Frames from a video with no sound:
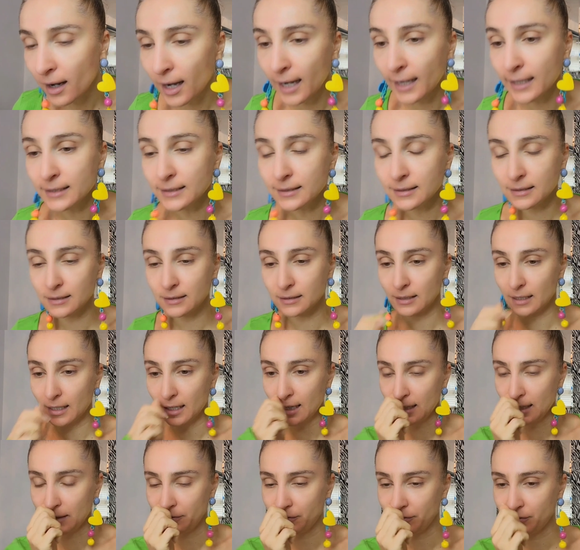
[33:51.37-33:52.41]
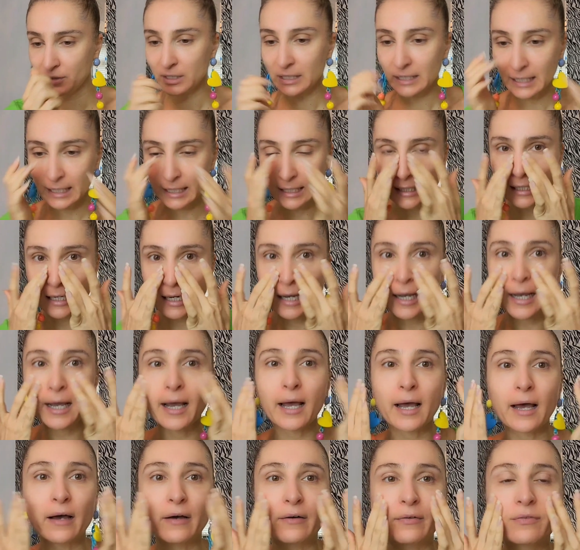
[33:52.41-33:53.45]
I feel like I
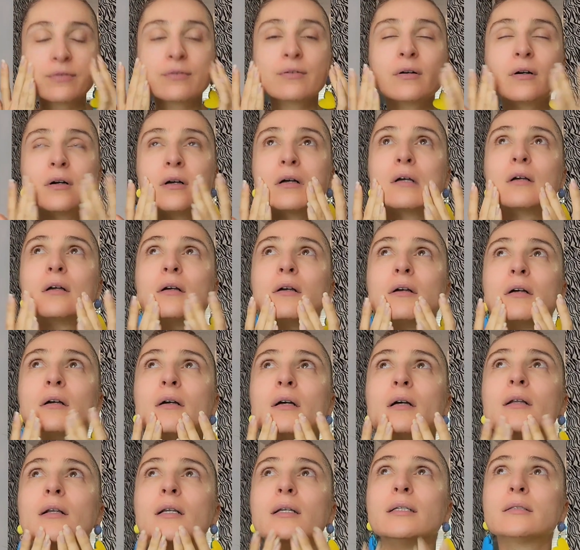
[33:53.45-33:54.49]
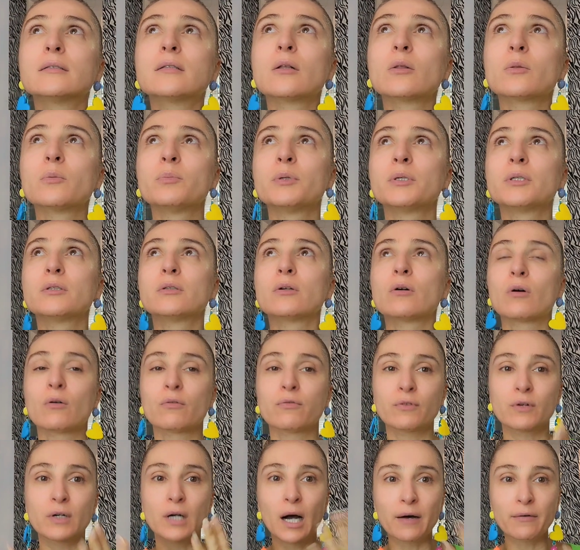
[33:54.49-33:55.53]
have a little bit
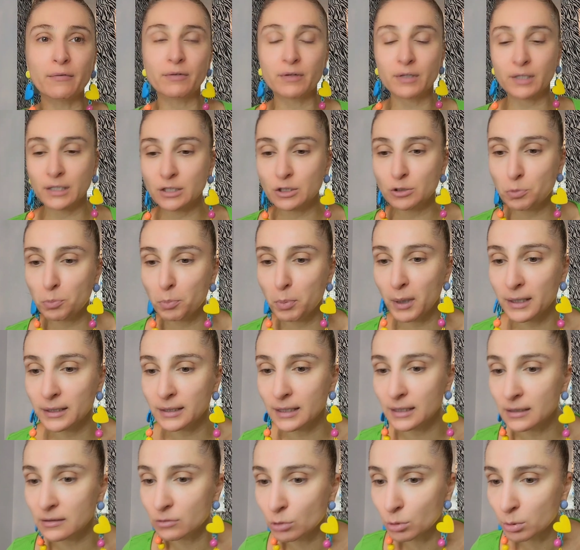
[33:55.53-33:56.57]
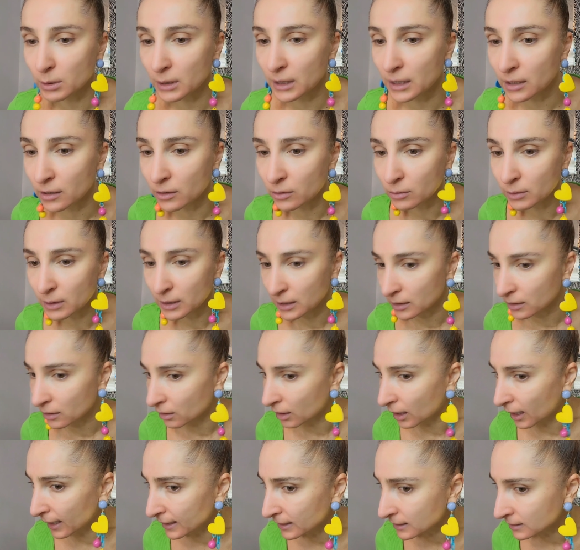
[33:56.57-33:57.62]
of coverage, but it's really
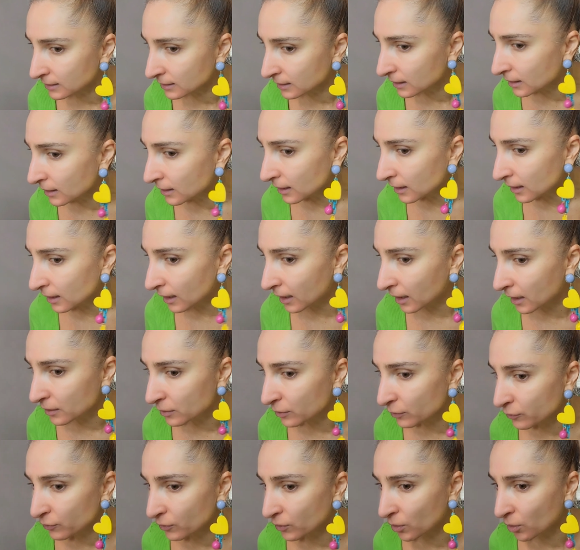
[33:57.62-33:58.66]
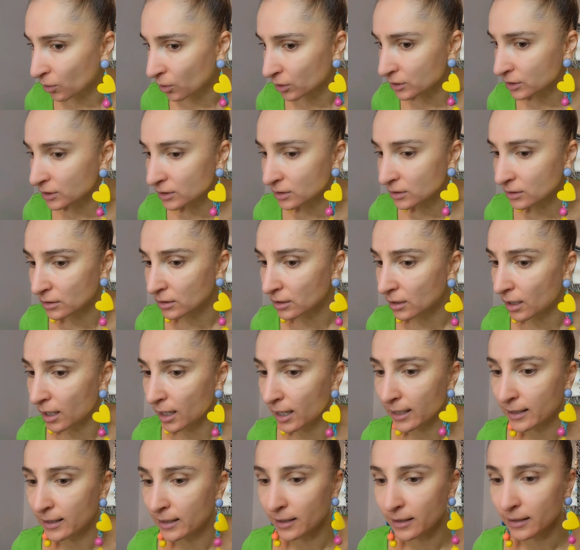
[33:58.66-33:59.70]
light. And of course
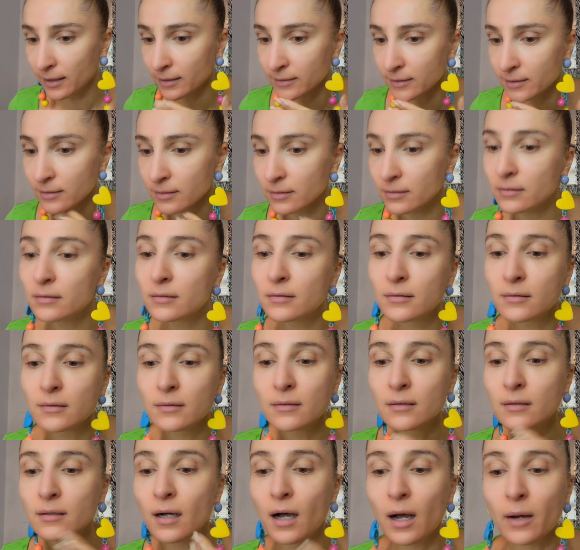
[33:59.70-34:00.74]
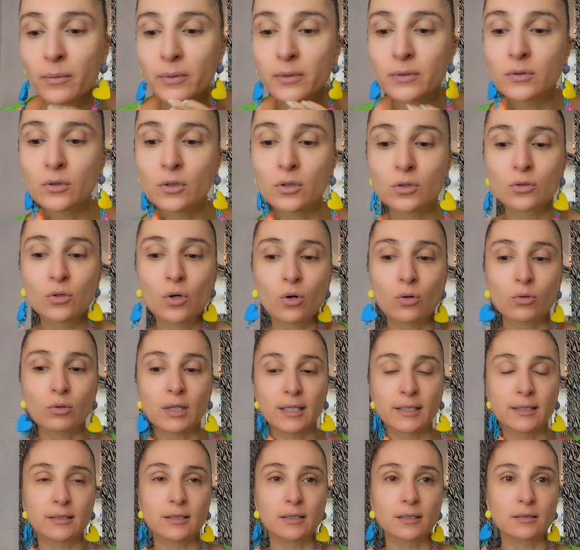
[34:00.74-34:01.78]
I will not go
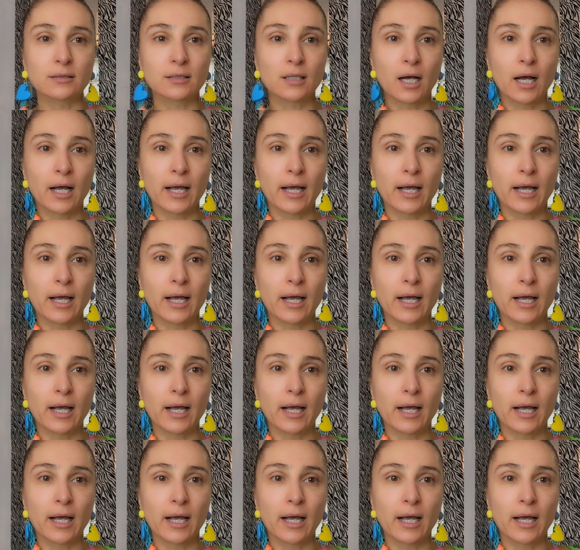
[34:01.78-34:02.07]
like this.